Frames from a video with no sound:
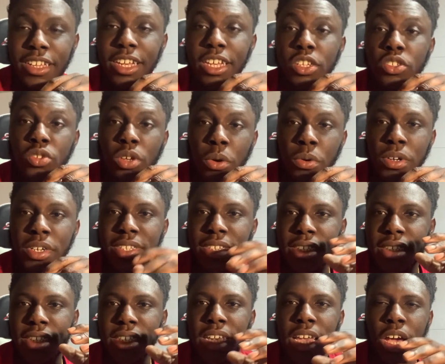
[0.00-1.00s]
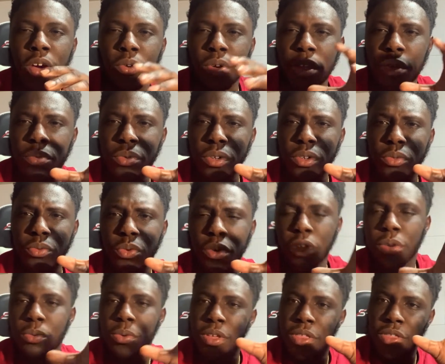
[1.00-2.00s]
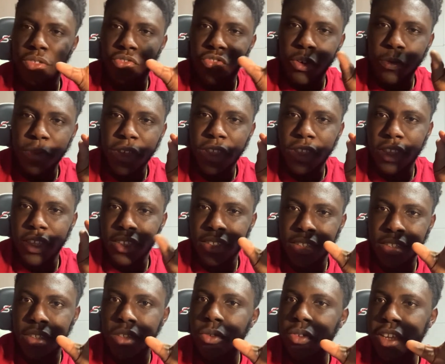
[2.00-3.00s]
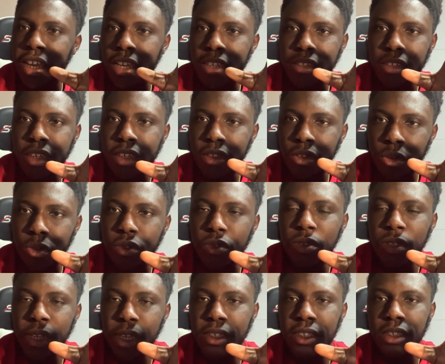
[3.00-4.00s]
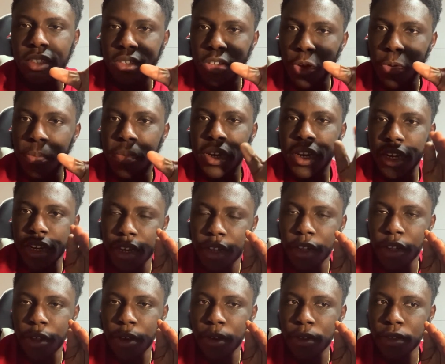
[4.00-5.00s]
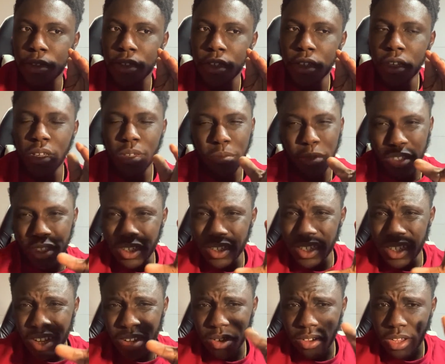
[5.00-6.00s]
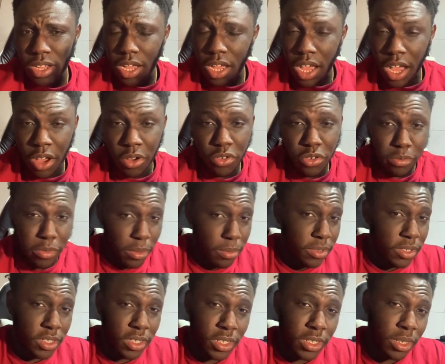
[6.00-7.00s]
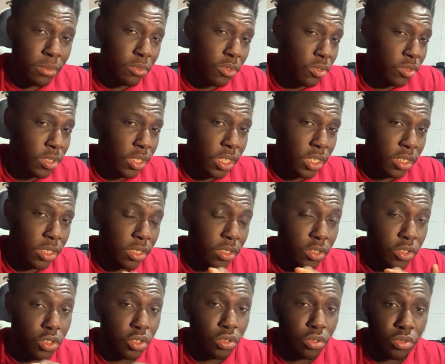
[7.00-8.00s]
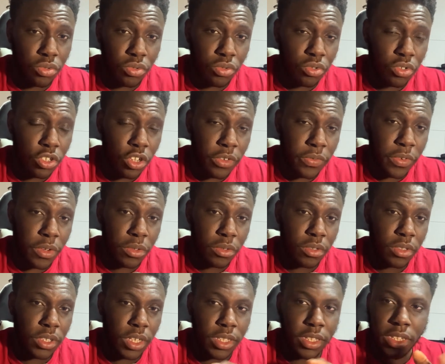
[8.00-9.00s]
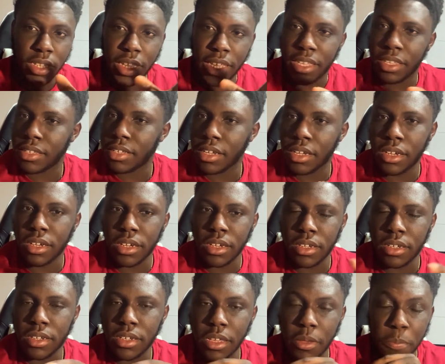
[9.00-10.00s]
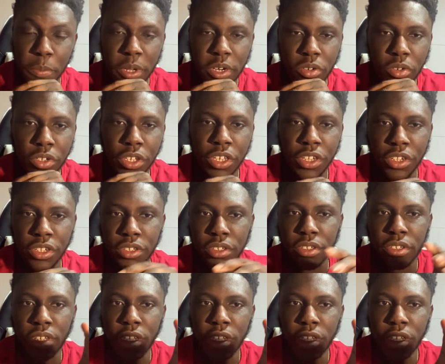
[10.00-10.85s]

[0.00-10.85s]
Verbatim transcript: So I wanted to see how it would work with gripping things. It only has like those two settings, open and close. But turns out, I don't know, maybe it's because I'm using two servos and they're like uh, metal gears.